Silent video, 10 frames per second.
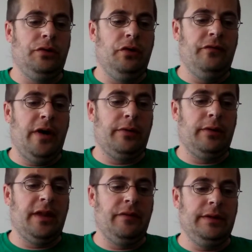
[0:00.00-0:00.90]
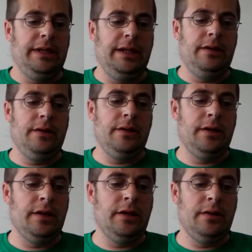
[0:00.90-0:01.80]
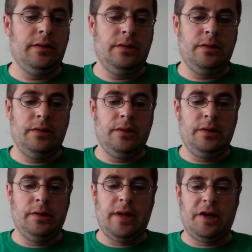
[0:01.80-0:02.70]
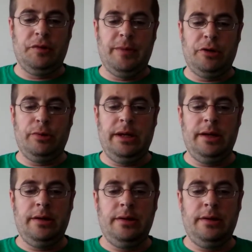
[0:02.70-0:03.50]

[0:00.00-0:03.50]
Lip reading: 2017 documentary